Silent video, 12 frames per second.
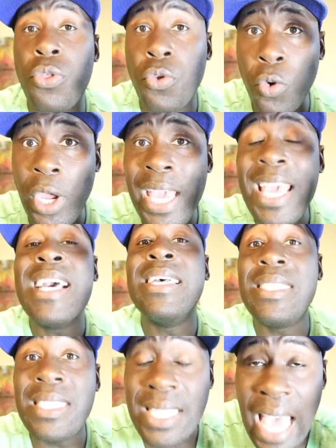Three,
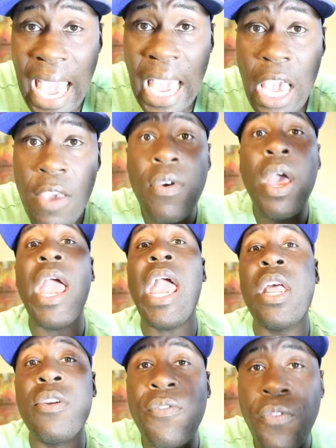save.
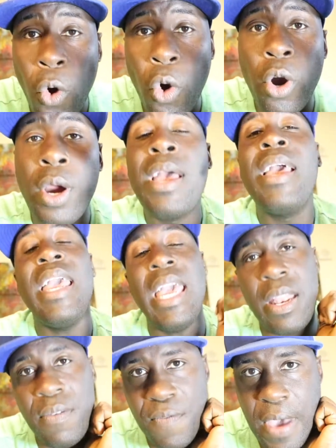And four,
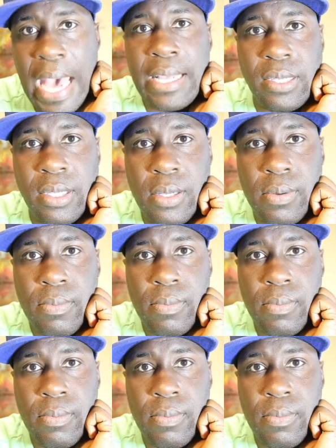invest.